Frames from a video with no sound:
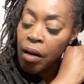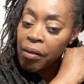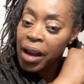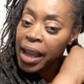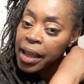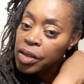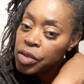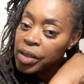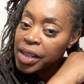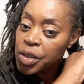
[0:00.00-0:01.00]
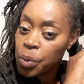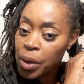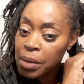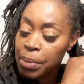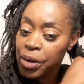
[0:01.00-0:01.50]
All right, so that's
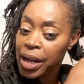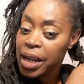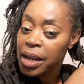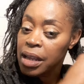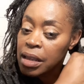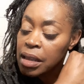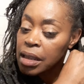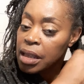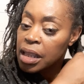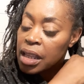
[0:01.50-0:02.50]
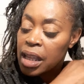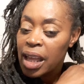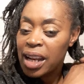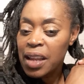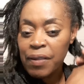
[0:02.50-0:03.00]
one braid.
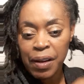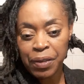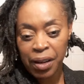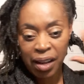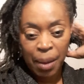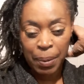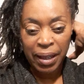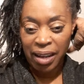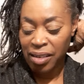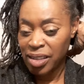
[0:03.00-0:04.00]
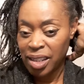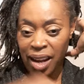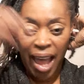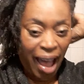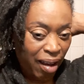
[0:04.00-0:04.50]
And even if there are a couple of hairs that
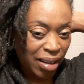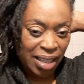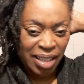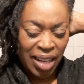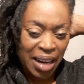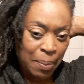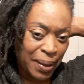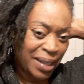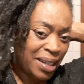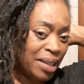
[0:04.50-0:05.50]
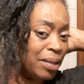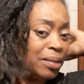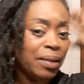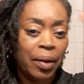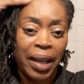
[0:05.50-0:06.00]
are out, it's not a big deal,
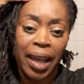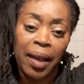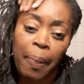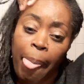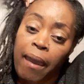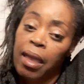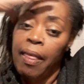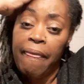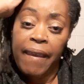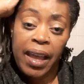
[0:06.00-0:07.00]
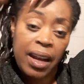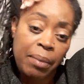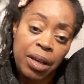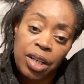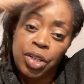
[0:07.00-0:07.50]
okay? Then
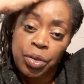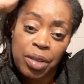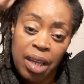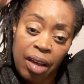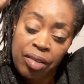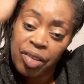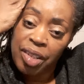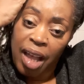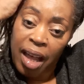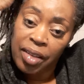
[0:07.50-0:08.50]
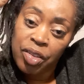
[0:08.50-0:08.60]
I'm gonna do the other side.